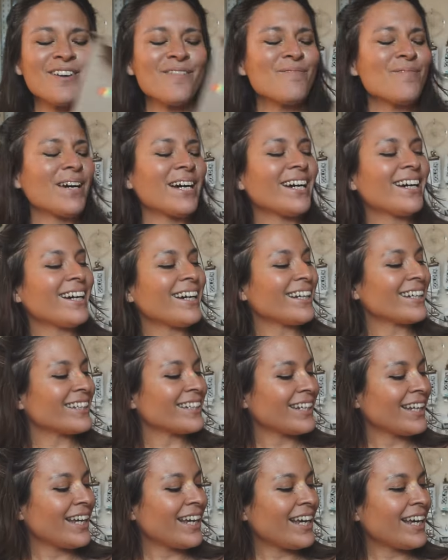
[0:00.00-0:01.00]

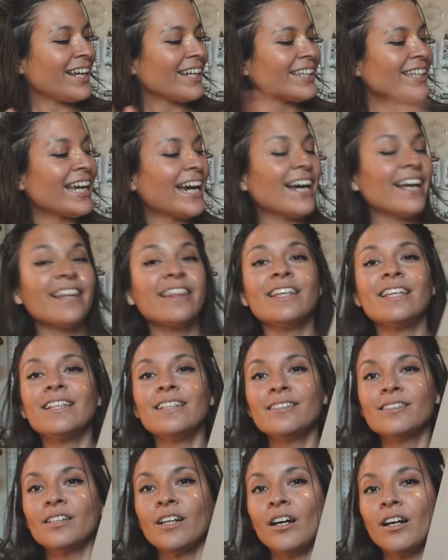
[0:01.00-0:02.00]
But yeah,
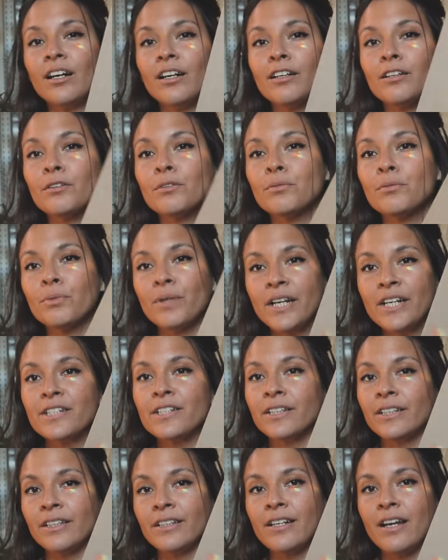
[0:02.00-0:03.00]
these are
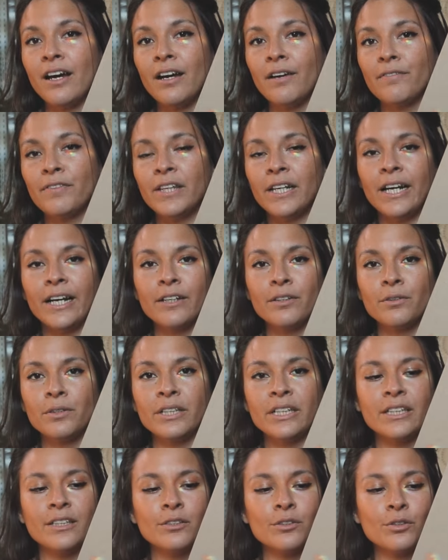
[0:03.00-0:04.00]
rigid enough that I don't
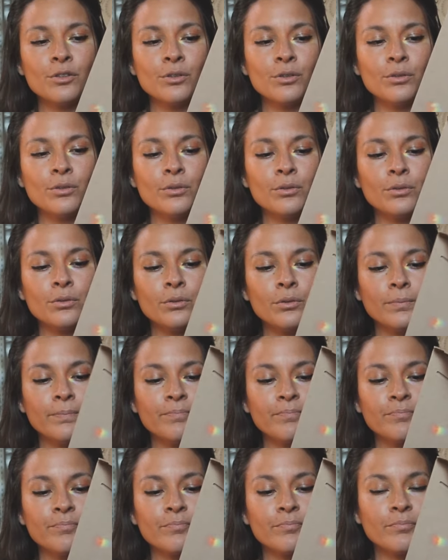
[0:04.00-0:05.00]
need to
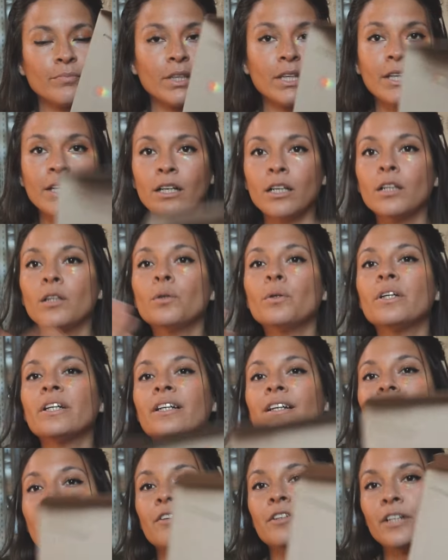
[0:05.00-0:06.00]
include
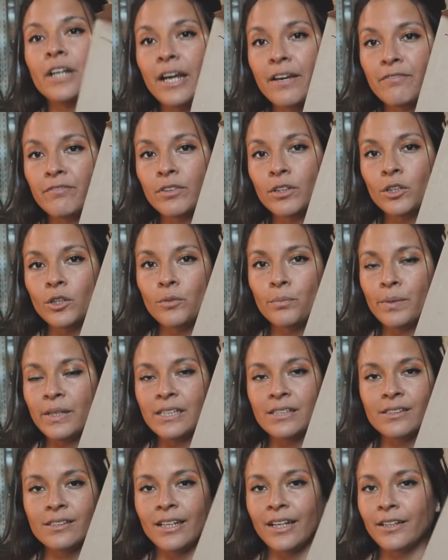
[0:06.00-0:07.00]
another envelope
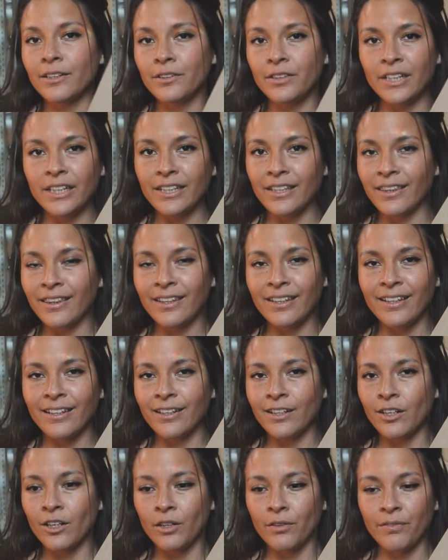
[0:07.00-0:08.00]
inside or
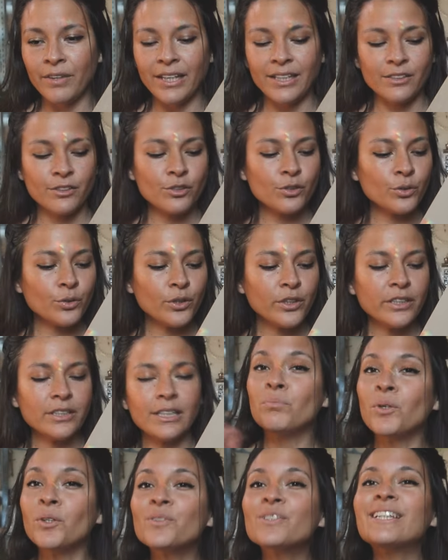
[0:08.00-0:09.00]
anything of that sort.
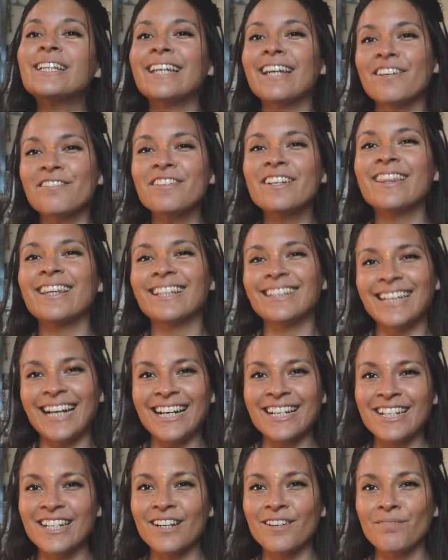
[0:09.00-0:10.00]
Mostly everything that
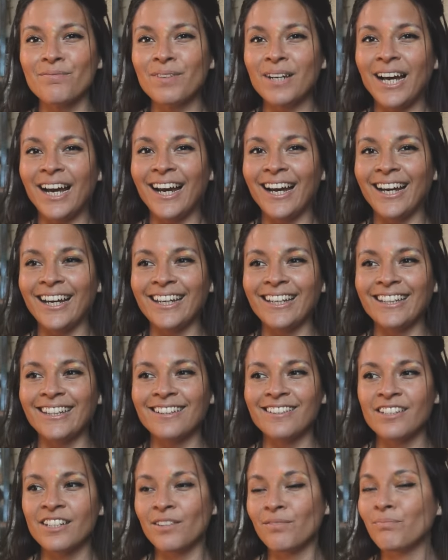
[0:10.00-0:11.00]
I
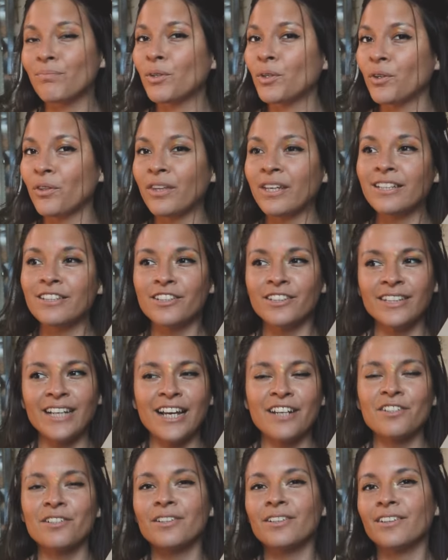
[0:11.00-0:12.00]
ship both
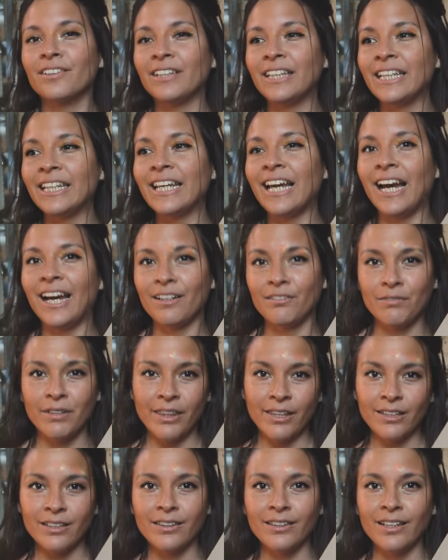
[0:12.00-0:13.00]
internationally and
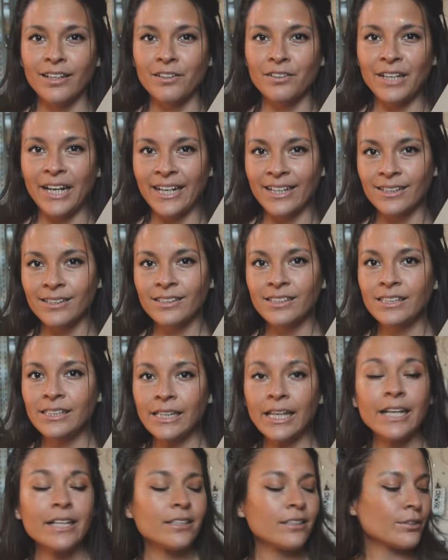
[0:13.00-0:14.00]
within the United
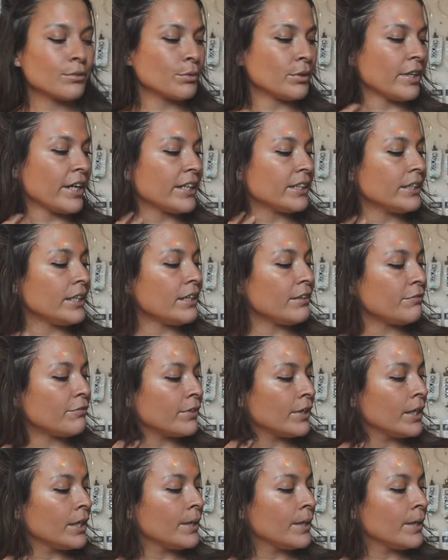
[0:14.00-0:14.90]
States where I live.